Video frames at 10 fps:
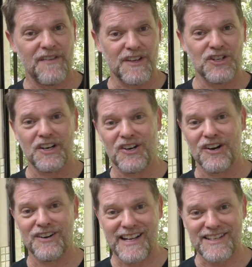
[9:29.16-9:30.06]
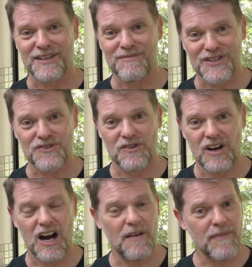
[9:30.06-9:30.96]
If you're not already
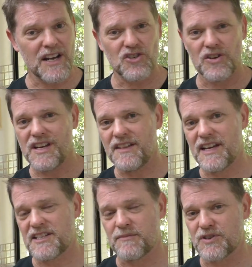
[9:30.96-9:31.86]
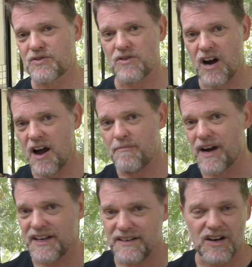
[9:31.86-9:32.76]
subscribed, make sure you hit that subscribe
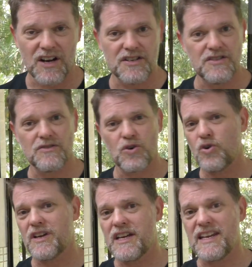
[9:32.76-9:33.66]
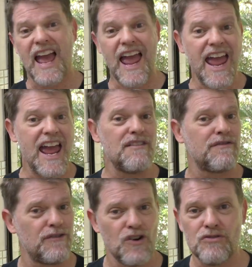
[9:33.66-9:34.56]
button. I do cooking and
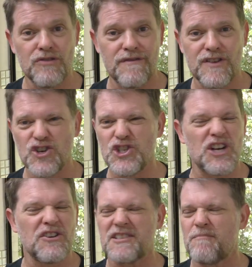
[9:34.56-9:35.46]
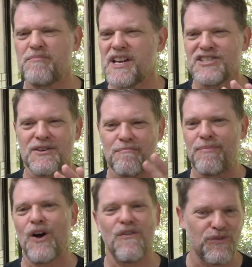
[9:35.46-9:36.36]
food reviews, so it's the best of
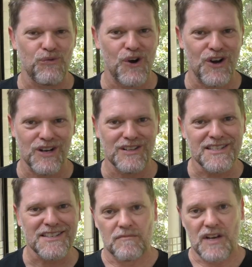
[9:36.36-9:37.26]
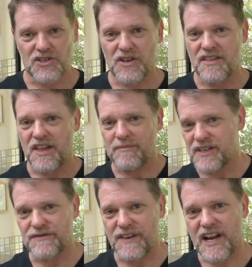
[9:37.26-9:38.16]
both worlds. Make sure you thumb
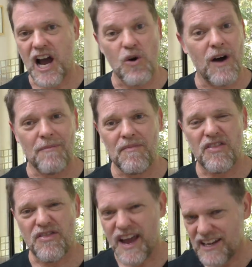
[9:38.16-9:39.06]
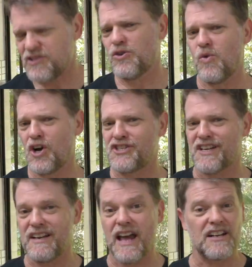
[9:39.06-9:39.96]
this video up. Thanks for
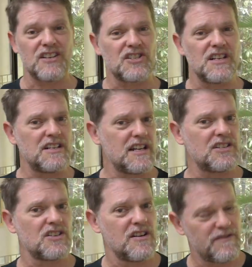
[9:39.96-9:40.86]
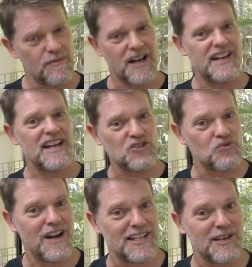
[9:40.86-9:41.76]
watching, and I'll see you next time for my next
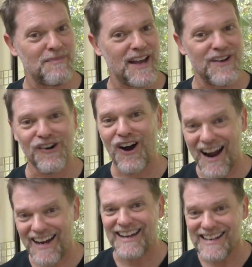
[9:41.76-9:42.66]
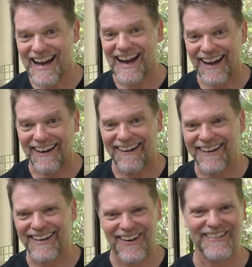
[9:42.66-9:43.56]
recipe right here
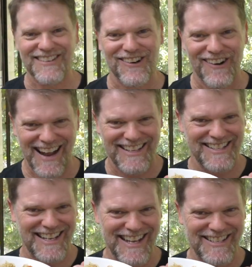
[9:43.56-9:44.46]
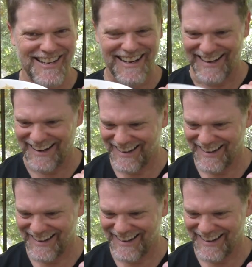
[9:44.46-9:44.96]
on Greg's Kitchen.